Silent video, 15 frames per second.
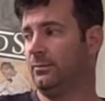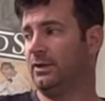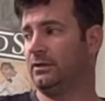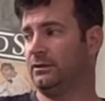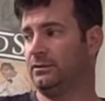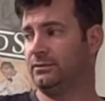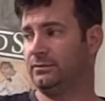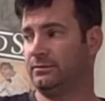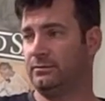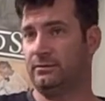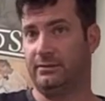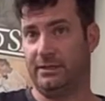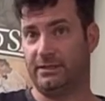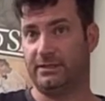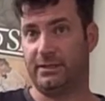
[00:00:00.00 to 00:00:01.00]
Because
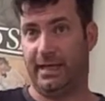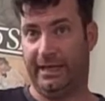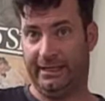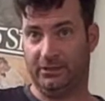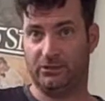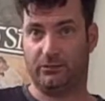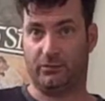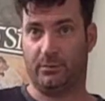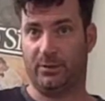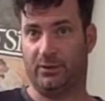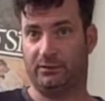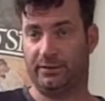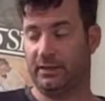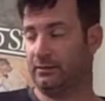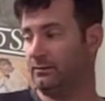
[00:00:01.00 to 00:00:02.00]
this age of a
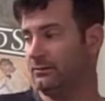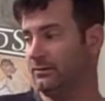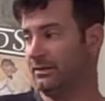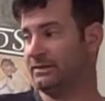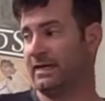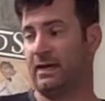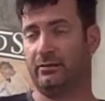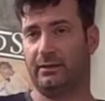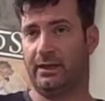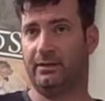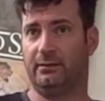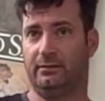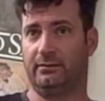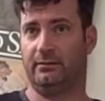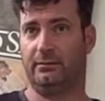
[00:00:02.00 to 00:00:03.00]
building, this
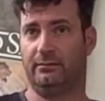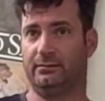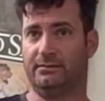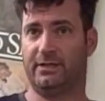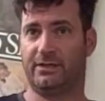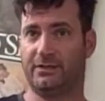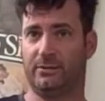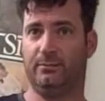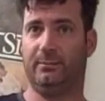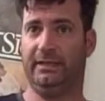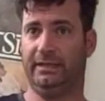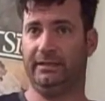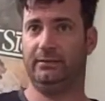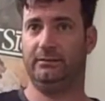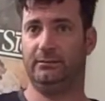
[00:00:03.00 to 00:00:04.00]
outlet doesn't
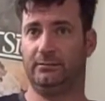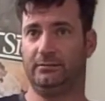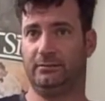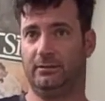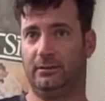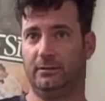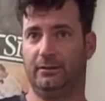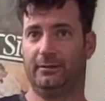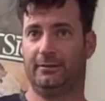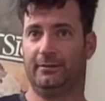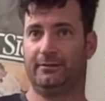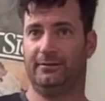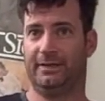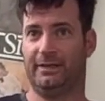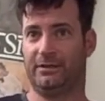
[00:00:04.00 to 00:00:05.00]
mean
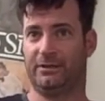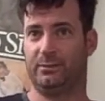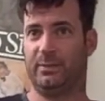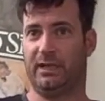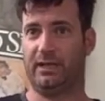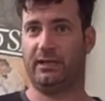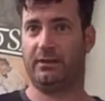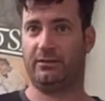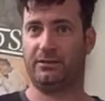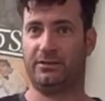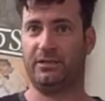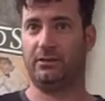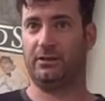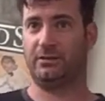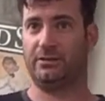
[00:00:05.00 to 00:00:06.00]
that it's the beginning of the
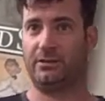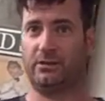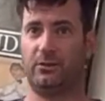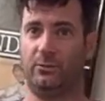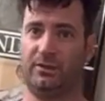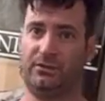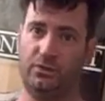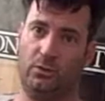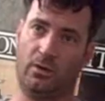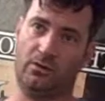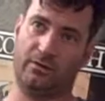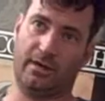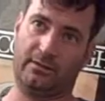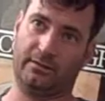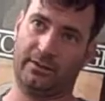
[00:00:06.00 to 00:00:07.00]
series. There could be 2
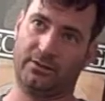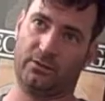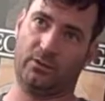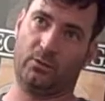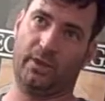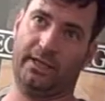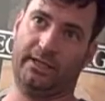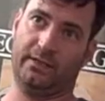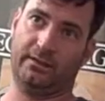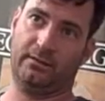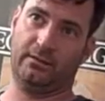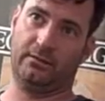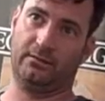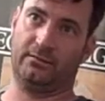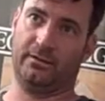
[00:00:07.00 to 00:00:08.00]
other outlets on the way
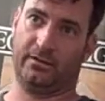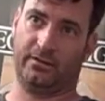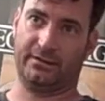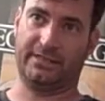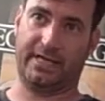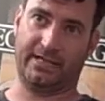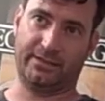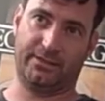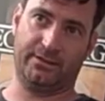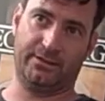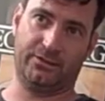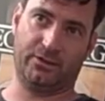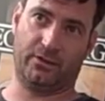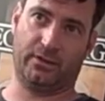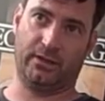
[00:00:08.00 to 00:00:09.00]
here that are attached to
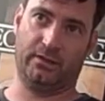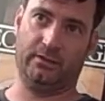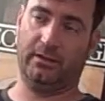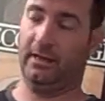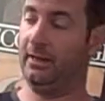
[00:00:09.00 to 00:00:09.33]
this circuit.